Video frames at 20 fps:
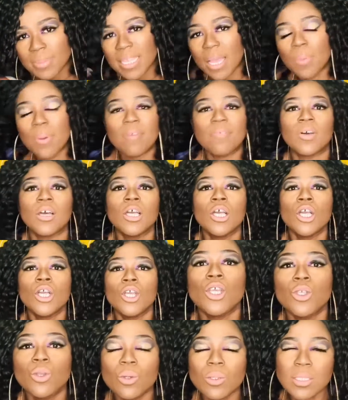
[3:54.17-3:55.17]
However,
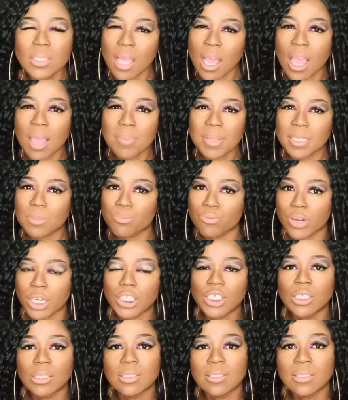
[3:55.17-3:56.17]
your time is
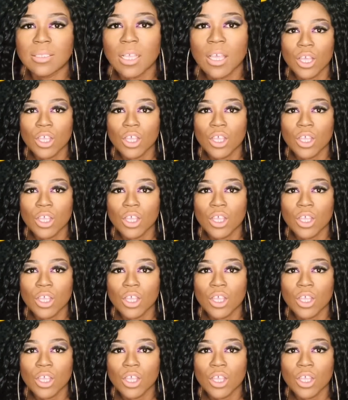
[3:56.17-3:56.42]
precious.